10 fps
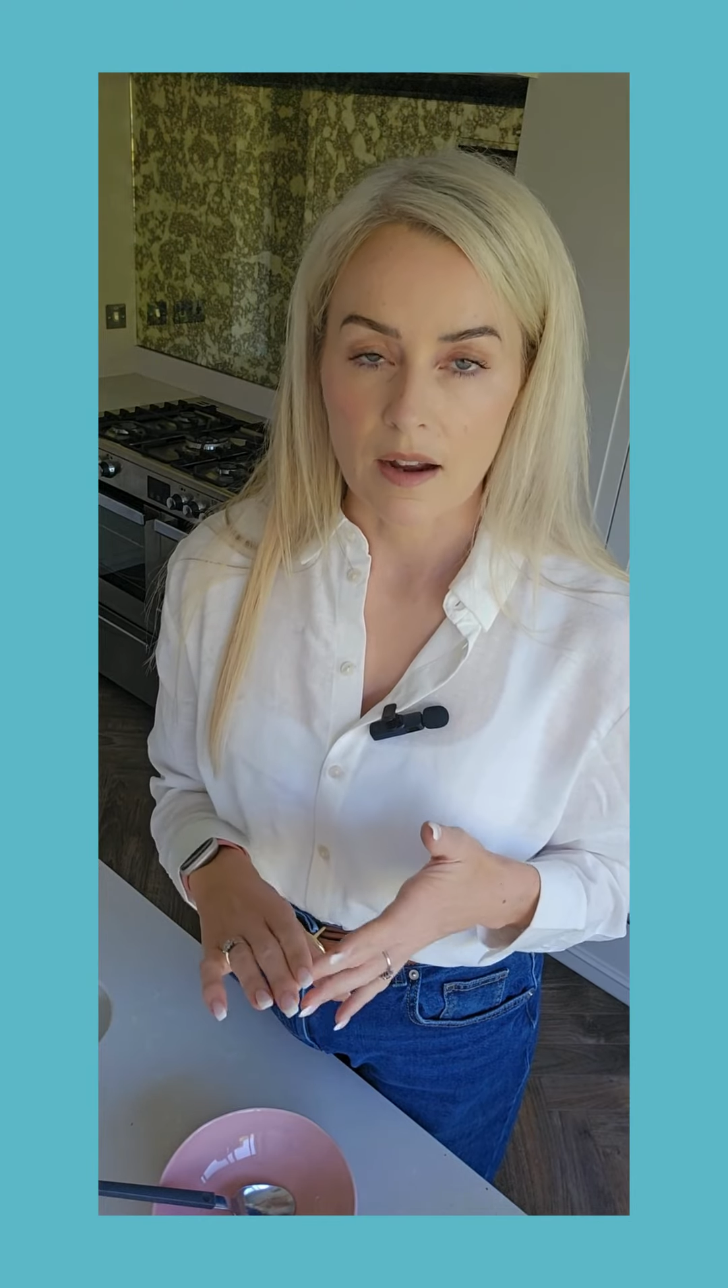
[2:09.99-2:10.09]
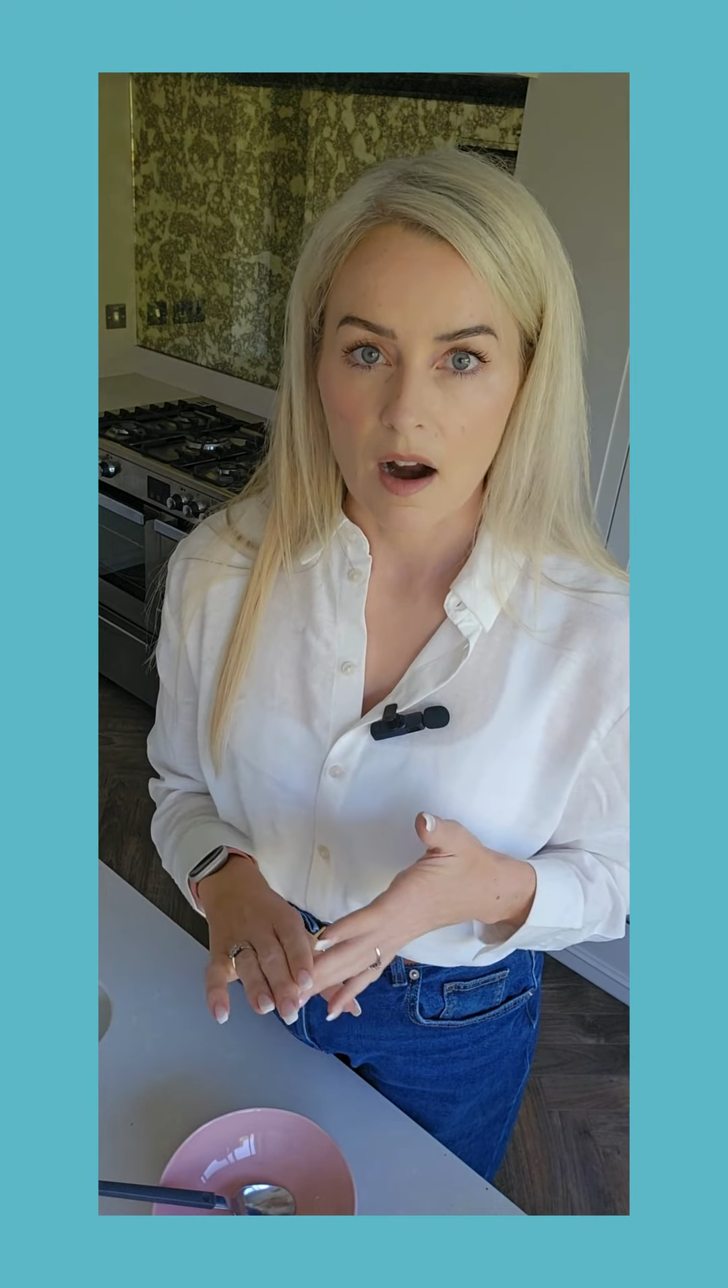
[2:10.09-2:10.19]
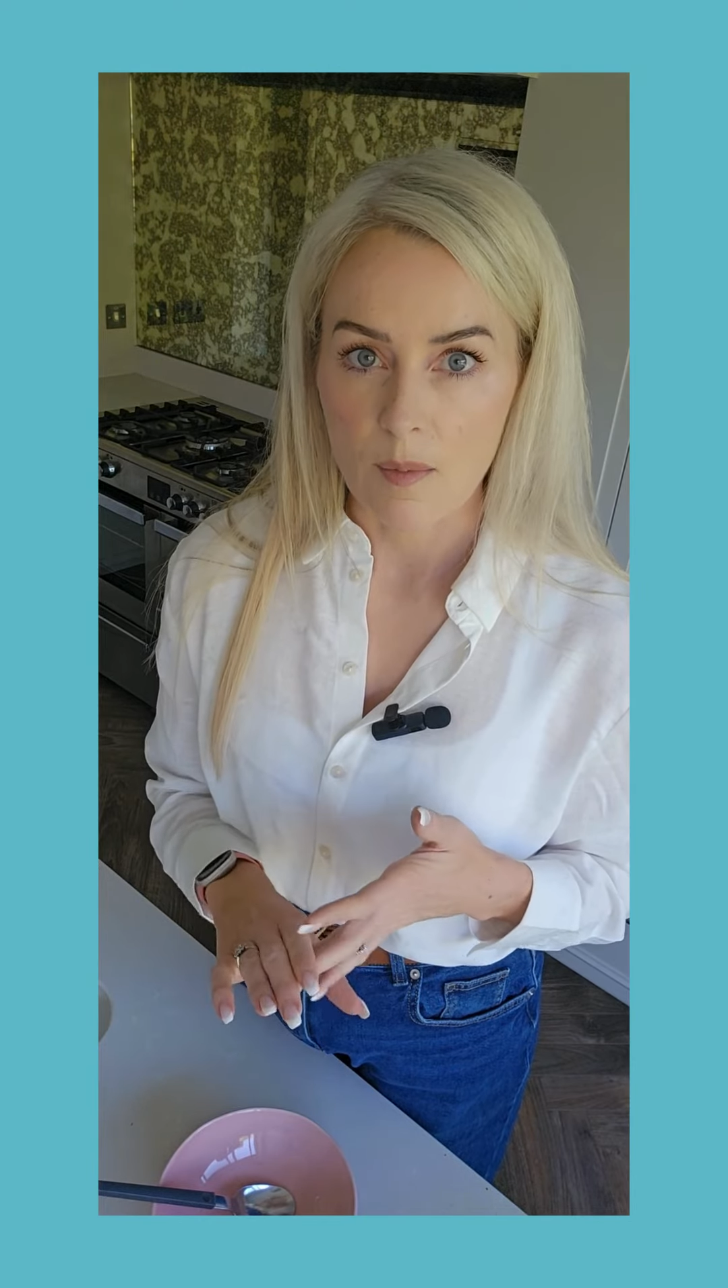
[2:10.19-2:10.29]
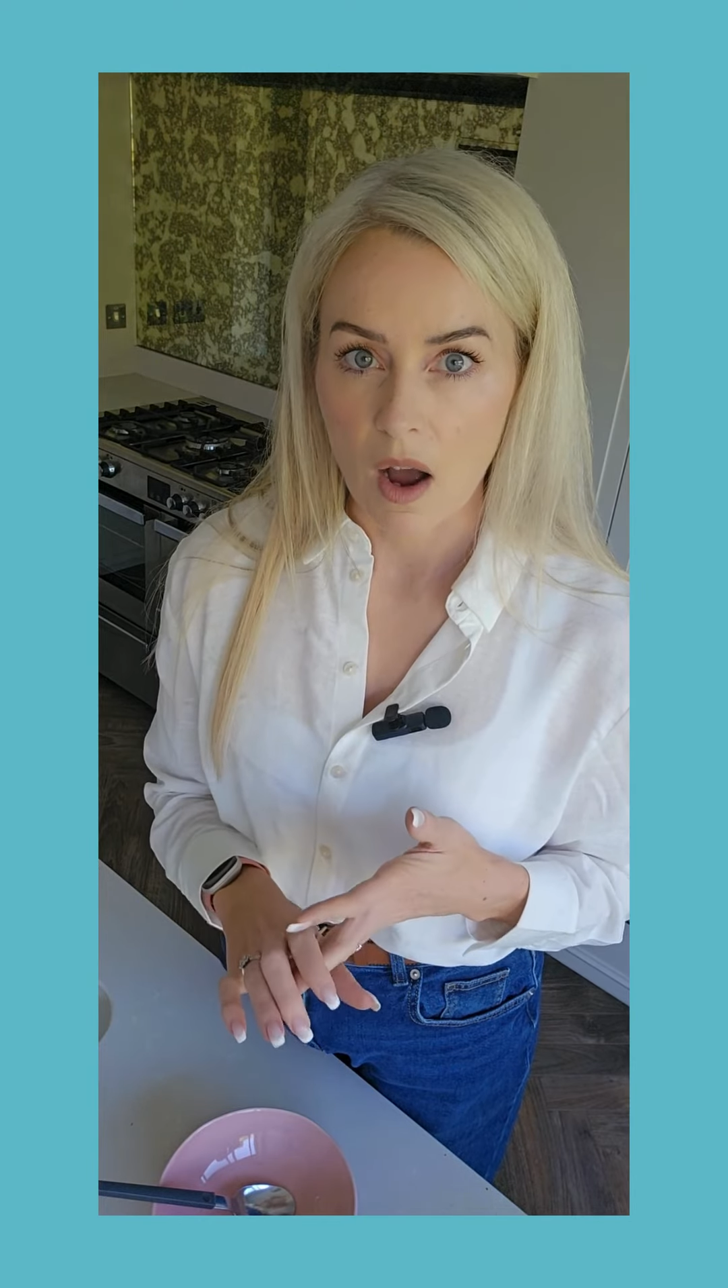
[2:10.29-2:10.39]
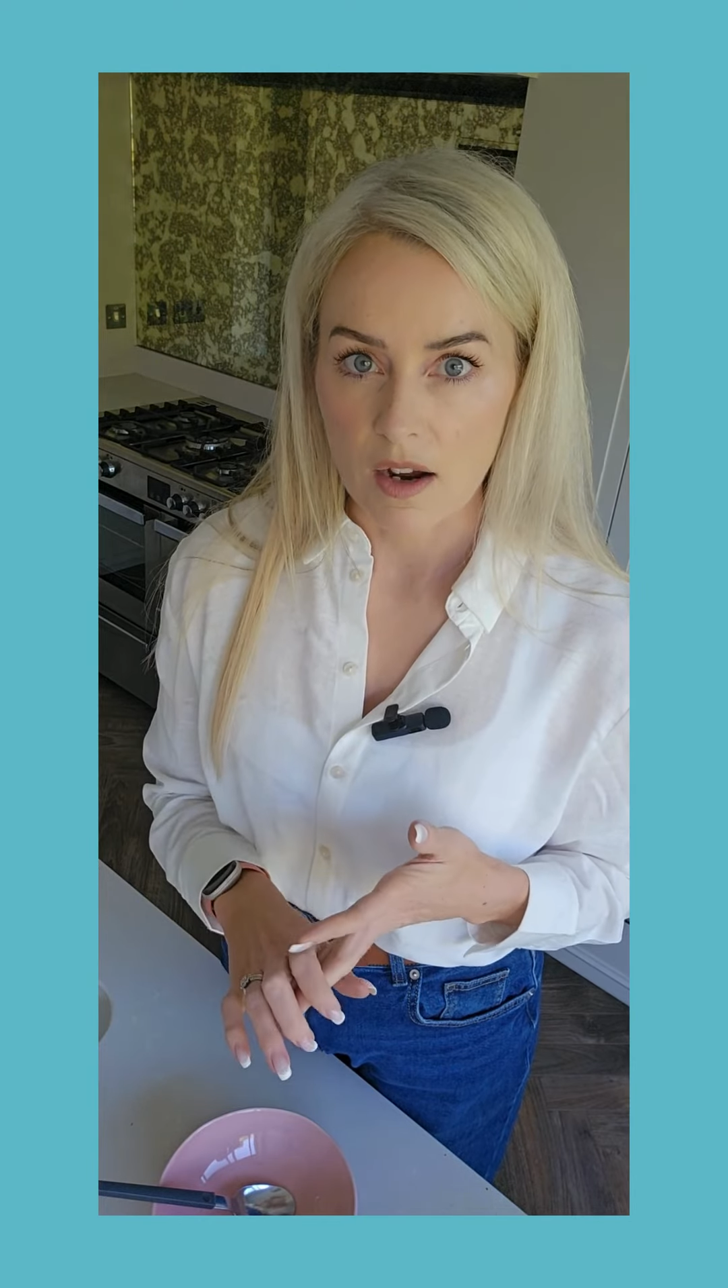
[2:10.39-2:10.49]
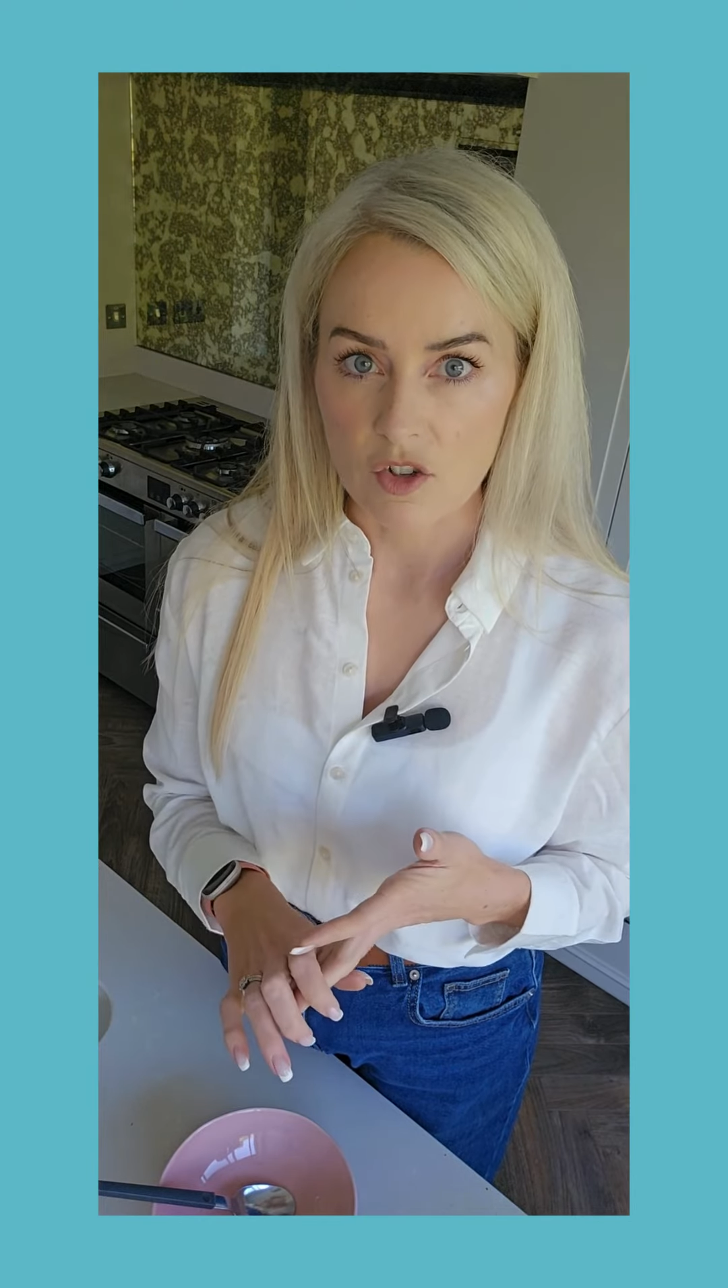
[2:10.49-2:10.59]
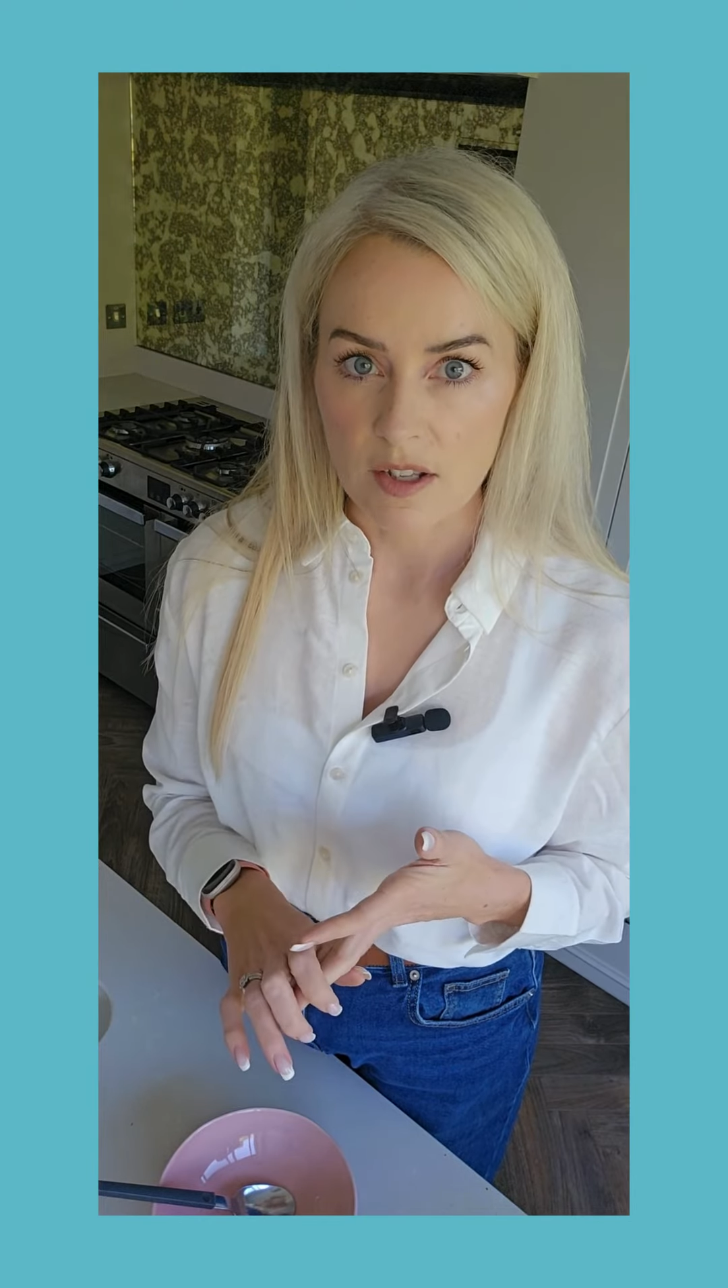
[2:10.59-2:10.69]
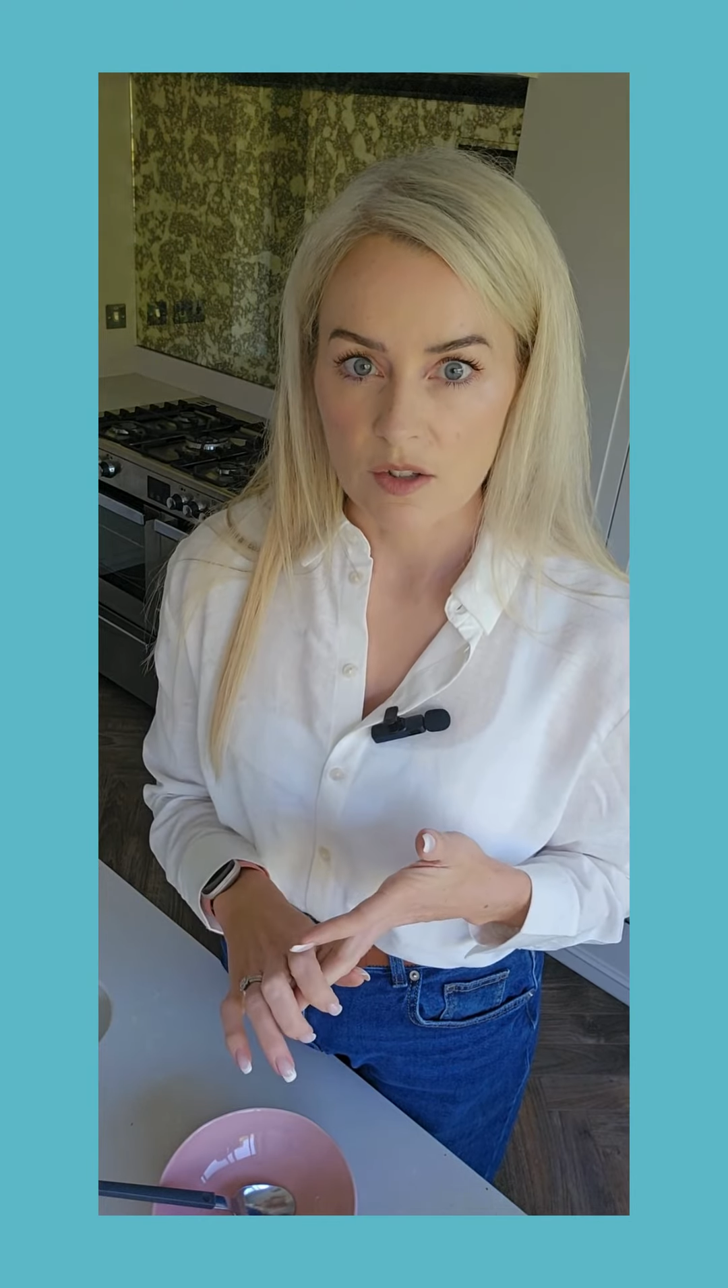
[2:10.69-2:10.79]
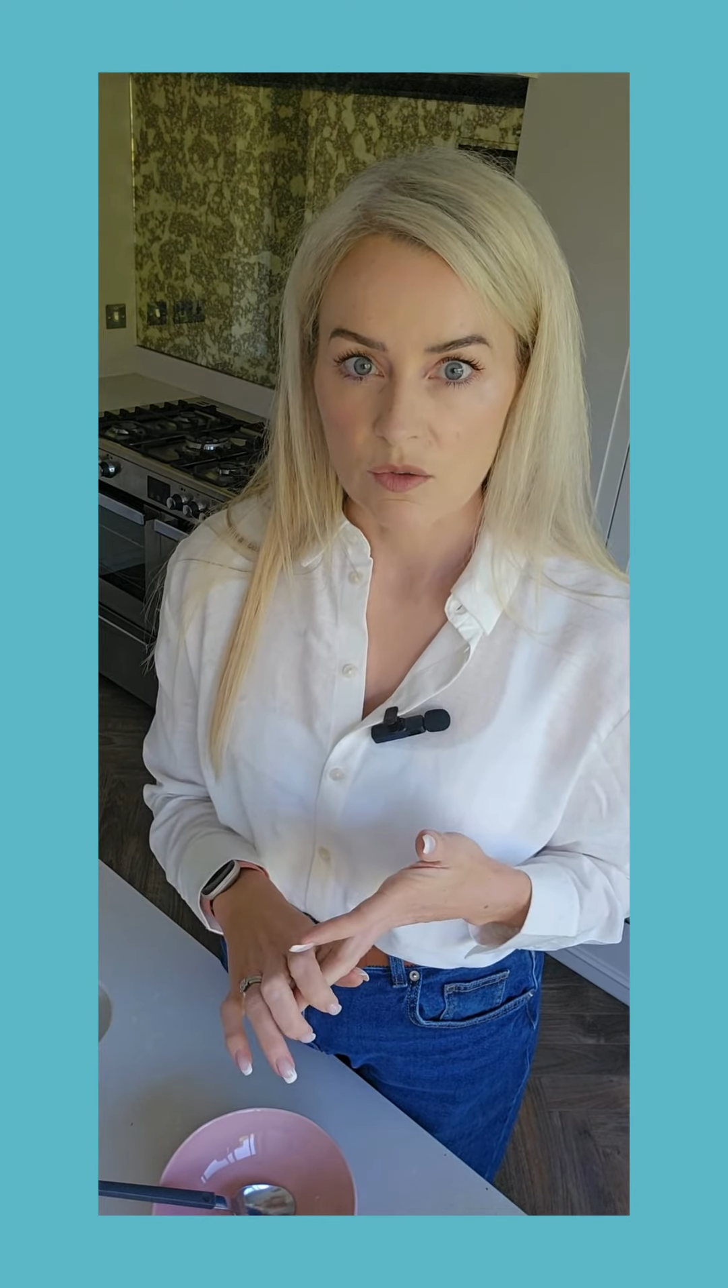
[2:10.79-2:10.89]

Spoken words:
carbohydrate